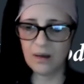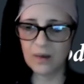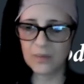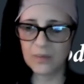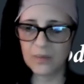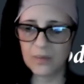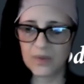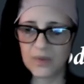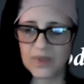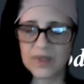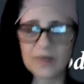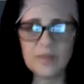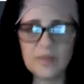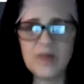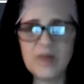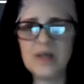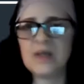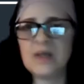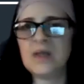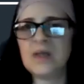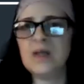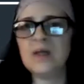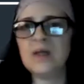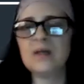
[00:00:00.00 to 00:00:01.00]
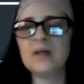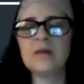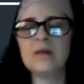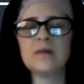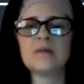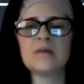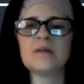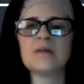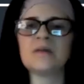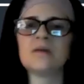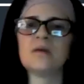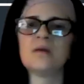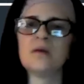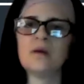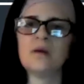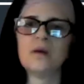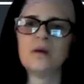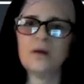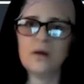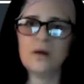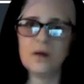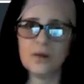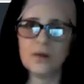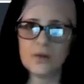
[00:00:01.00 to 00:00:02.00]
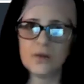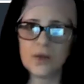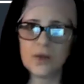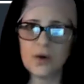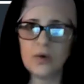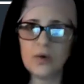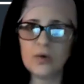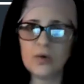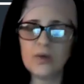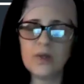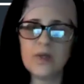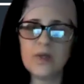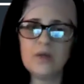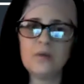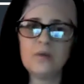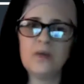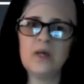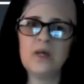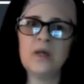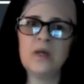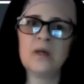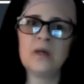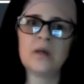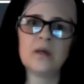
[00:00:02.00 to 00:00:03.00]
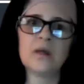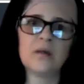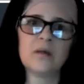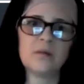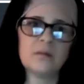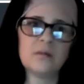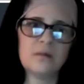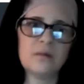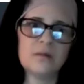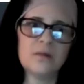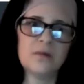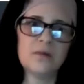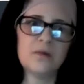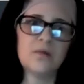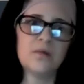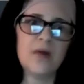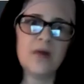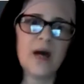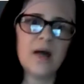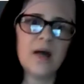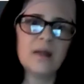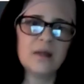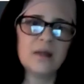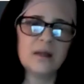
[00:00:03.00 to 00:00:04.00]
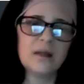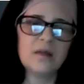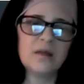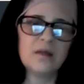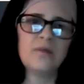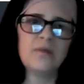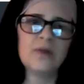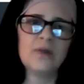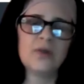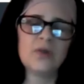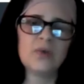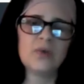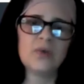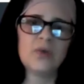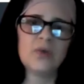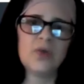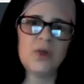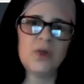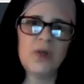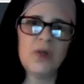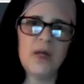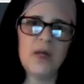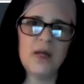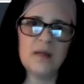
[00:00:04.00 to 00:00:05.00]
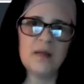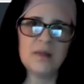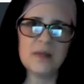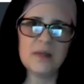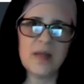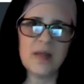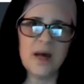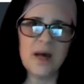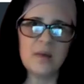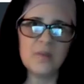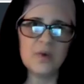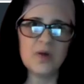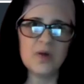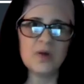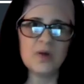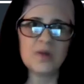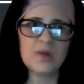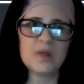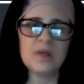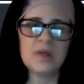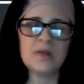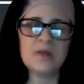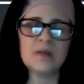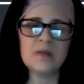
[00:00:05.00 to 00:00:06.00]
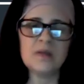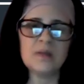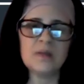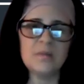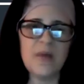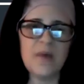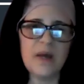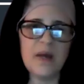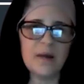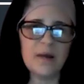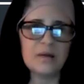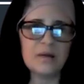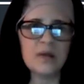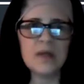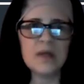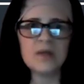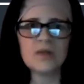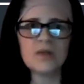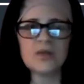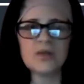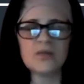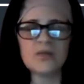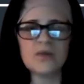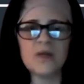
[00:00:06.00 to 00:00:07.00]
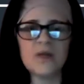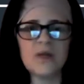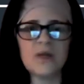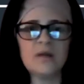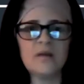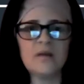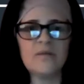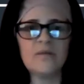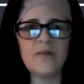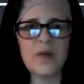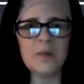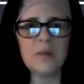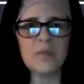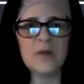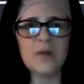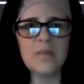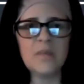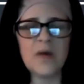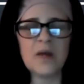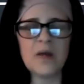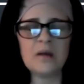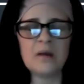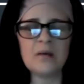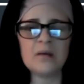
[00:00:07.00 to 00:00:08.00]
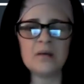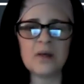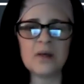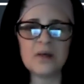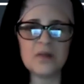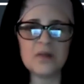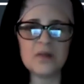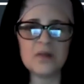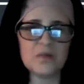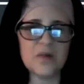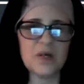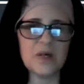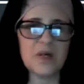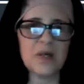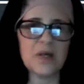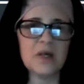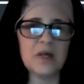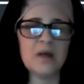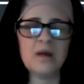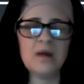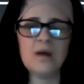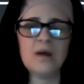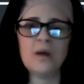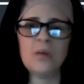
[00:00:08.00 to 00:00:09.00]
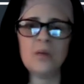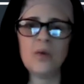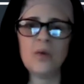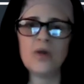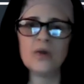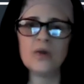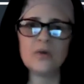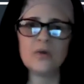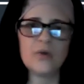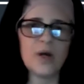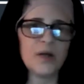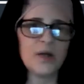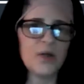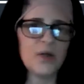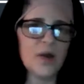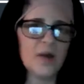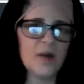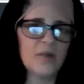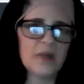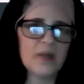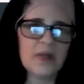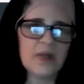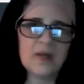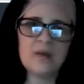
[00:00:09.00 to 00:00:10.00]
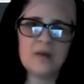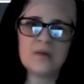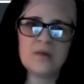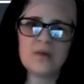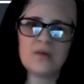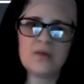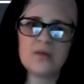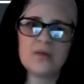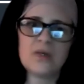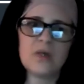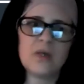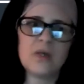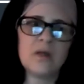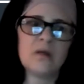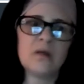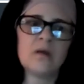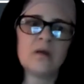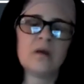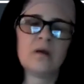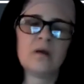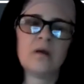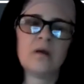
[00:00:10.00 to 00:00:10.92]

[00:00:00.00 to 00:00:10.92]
predicament is totally unique to that individual and that person's medical history, the family medical history, whether or not you have the cancer gene,